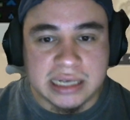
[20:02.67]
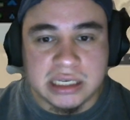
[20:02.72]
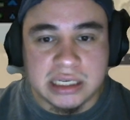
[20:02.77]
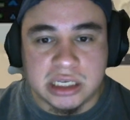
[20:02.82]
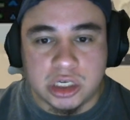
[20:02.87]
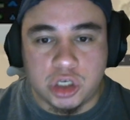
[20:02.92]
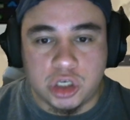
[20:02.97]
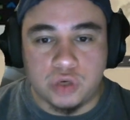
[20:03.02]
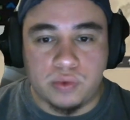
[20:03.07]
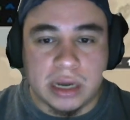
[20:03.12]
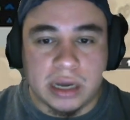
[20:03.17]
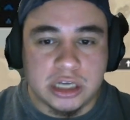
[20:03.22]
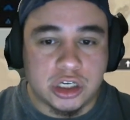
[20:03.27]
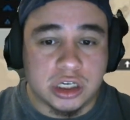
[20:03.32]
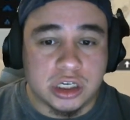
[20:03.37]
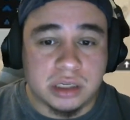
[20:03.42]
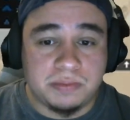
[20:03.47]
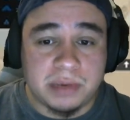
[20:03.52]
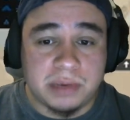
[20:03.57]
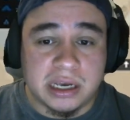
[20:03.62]

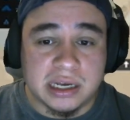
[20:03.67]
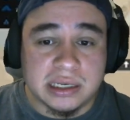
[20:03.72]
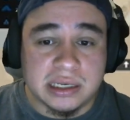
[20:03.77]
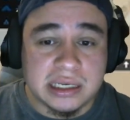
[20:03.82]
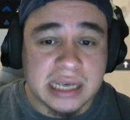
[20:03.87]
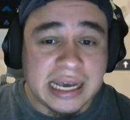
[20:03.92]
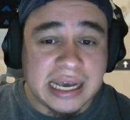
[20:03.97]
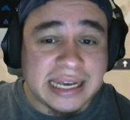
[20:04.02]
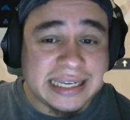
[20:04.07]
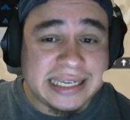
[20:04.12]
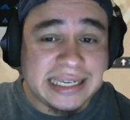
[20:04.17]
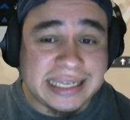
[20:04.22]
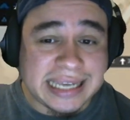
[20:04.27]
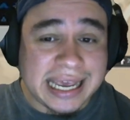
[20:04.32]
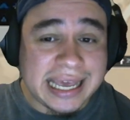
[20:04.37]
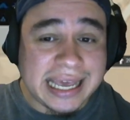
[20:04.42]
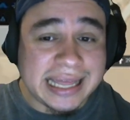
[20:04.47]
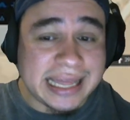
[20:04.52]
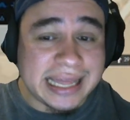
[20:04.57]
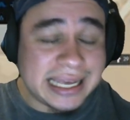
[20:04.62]
situations, because
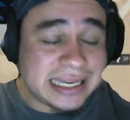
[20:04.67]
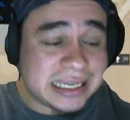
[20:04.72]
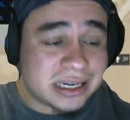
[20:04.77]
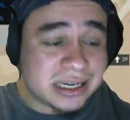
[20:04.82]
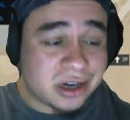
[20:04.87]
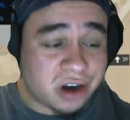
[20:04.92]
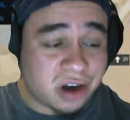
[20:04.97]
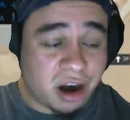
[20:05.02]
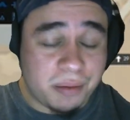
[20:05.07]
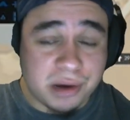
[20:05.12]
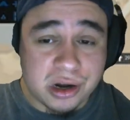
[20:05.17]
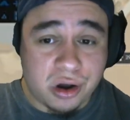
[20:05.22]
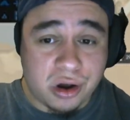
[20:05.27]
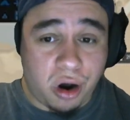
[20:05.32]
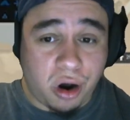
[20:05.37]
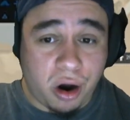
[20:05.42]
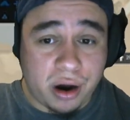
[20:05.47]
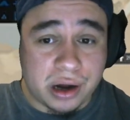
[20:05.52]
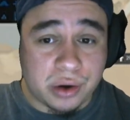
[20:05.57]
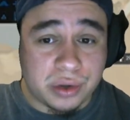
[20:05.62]
seeing this in an armored
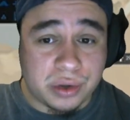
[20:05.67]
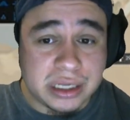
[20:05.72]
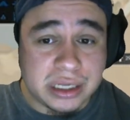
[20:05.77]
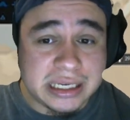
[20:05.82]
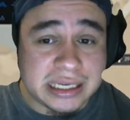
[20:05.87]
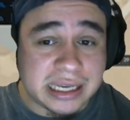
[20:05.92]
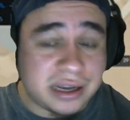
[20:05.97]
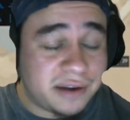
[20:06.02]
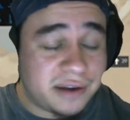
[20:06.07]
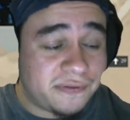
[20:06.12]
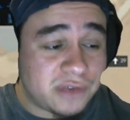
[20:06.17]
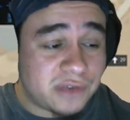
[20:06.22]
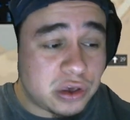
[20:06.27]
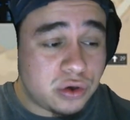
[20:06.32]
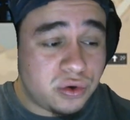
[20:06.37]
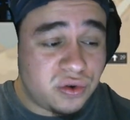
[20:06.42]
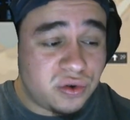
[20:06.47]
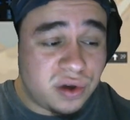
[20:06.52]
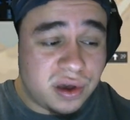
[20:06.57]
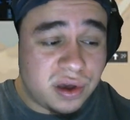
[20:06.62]
car and only seeing a
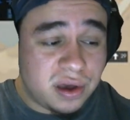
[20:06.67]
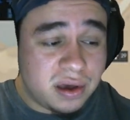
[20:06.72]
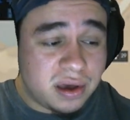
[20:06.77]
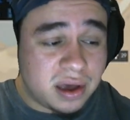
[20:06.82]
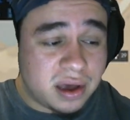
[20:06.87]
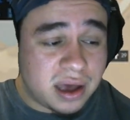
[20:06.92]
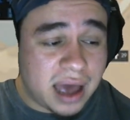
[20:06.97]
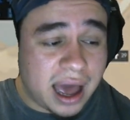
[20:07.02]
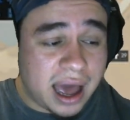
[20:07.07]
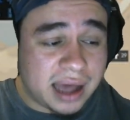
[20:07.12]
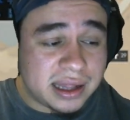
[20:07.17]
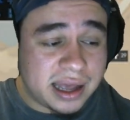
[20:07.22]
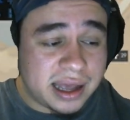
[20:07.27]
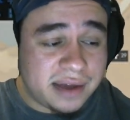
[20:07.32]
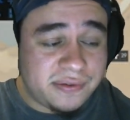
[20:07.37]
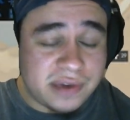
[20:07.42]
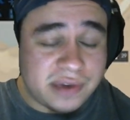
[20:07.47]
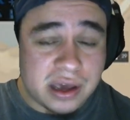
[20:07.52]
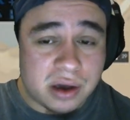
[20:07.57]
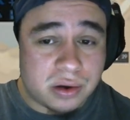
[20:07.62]
few
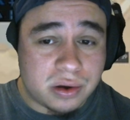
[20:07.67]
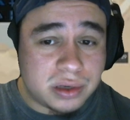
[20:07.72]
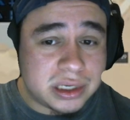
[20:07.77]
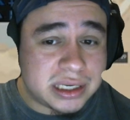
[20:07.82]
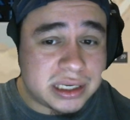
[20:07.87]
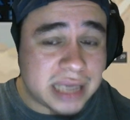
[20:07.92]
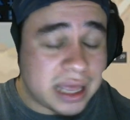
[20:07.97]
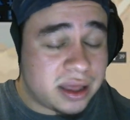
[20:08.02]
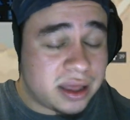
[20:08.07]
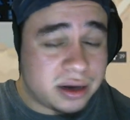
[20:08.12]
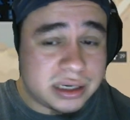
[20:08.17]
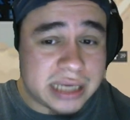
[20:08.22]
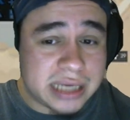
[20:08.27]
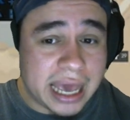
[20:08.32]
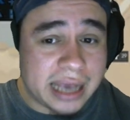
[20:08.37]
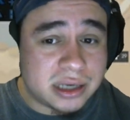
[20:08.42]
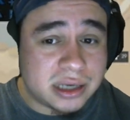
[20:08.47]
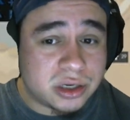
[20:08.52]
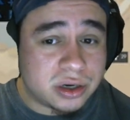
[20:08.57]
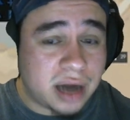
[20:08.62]
allied vehicles, say they're
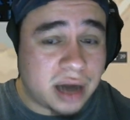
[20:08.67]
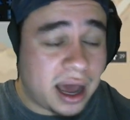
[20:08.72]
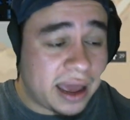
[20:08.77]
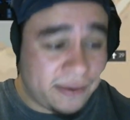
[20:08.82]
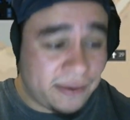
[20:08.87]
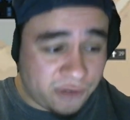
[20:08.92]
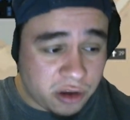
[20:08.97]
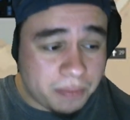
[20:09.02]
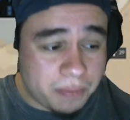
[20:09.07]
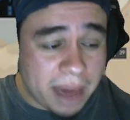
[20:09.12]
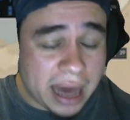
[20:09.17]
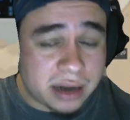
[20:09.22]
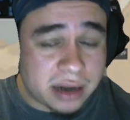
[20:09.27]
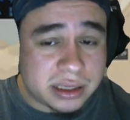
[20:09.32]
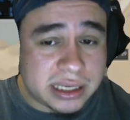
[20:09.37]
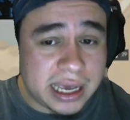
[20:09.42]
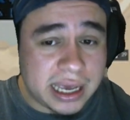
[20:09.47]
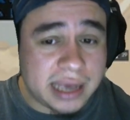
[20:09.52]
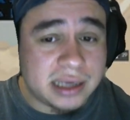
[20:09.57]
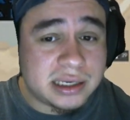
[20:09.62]
tanks or not. If they're battle
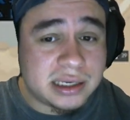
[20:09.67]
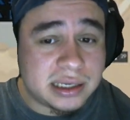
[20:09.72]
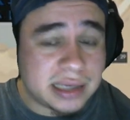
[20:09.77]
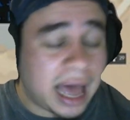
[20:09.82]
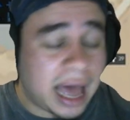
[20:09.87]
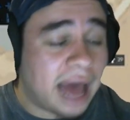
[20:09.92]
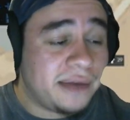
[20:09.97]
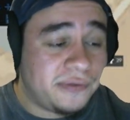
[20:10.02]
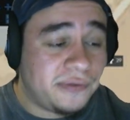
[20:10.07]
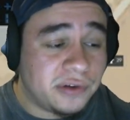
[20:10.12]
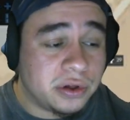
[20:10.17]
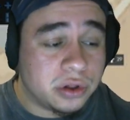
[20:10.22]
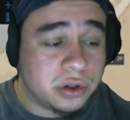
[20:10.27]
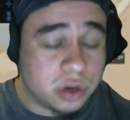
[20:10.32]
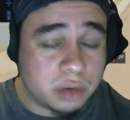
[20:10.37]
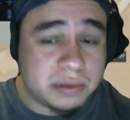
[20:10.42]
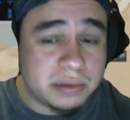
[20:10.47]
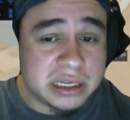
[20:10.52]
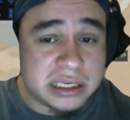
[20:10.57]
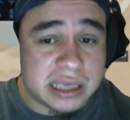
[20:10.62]
tanks, I'd feel a
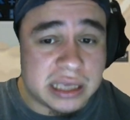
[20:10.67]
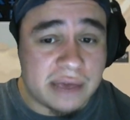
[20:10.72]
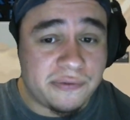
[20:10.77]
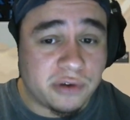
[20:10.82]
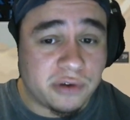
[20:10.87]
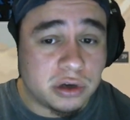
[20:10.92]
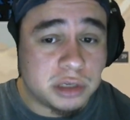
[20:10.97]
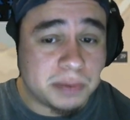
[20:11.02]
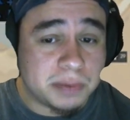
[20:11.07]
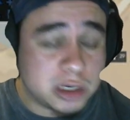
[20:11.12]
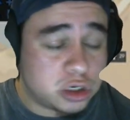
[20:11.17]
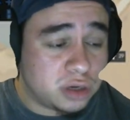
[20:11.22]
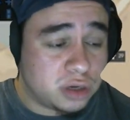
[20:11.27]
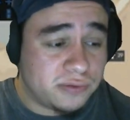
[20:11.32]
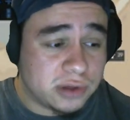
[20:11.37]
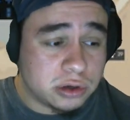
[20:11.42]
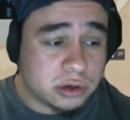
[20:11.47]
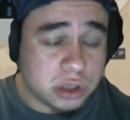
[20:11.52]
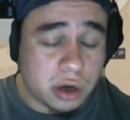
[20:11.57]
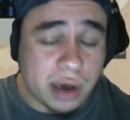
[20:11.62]
little bit safer, especially if
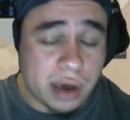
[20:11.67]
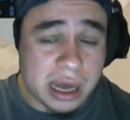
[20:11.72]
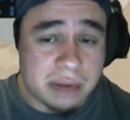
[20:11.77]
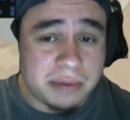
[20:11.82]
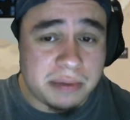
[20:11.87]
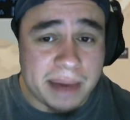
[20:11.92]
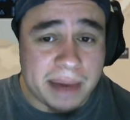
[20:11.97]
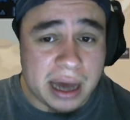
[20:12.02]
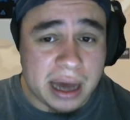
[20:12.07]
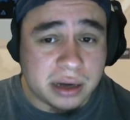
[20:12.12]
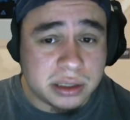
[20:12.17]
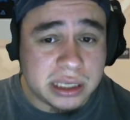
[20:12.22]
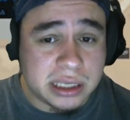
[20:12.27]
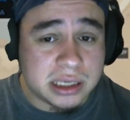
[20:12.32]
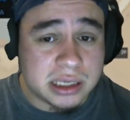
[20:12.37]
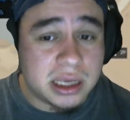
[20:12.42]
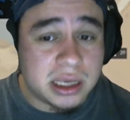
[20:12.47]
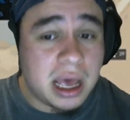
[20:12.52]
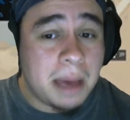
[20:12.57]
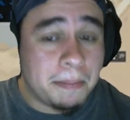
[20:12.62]
there are no enemy battle
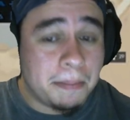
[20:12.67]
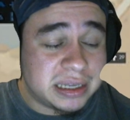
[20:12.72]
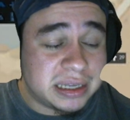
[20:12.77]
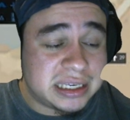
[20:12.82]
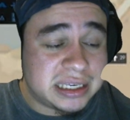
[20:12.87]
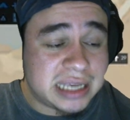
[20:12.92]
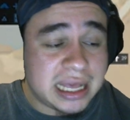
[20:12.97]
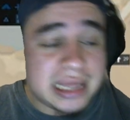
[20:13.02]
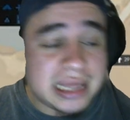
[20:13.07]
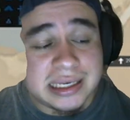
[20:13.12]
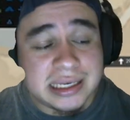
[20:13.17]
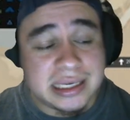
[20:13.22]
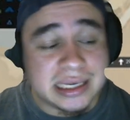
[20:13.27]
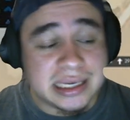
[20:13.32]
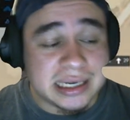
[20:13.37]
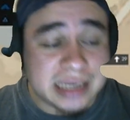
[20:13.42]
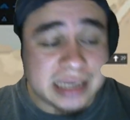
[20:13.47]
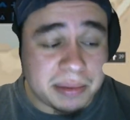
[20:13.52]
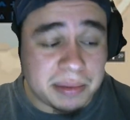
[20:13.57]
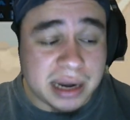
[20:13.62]
tanks. But seeing this is
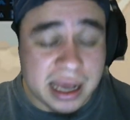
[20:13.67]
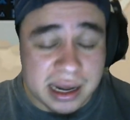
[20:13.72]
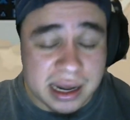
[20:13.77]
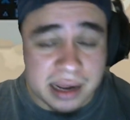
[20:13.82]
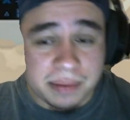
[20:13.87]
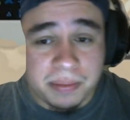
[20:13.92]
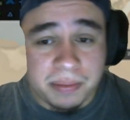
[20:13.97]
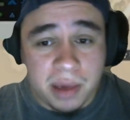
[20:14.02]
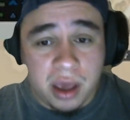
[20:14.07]
intimidating,